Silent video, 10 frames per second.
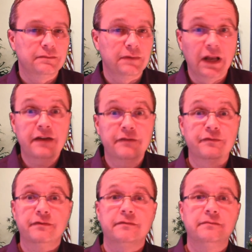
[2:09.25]
Life
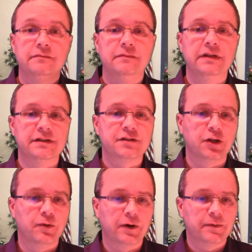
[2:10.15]
is
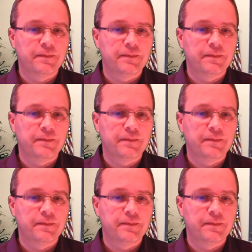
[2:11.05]
slower.